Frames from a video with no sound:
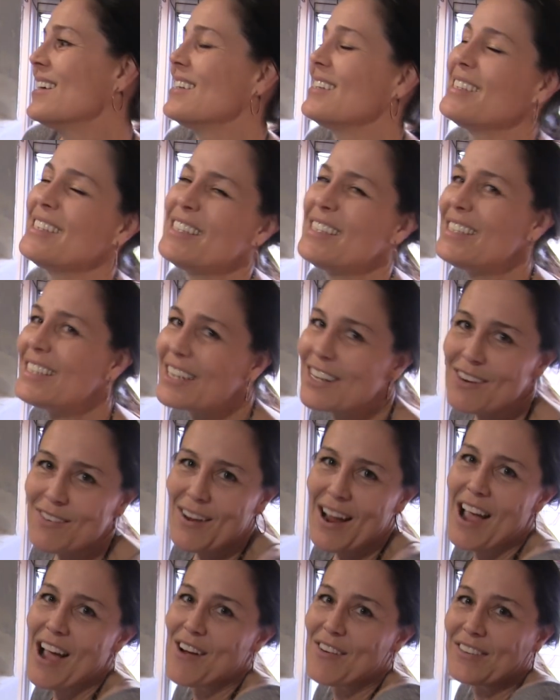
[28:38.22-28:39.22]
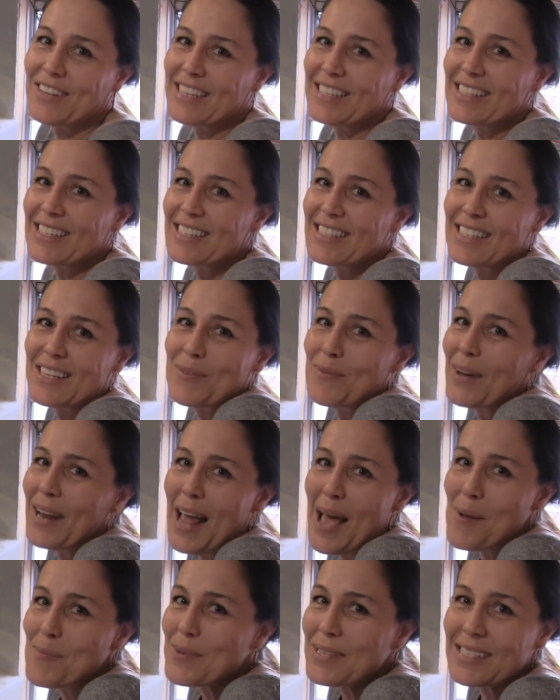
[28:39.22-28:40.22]
Stick around and see what
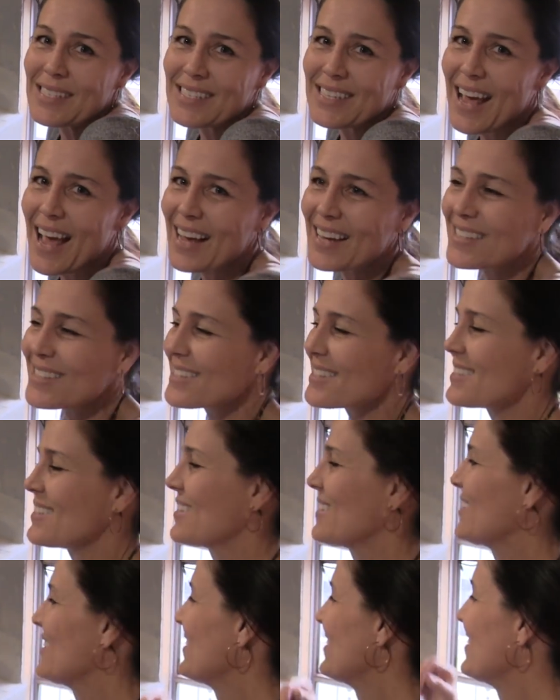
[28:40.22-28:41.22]
happens next.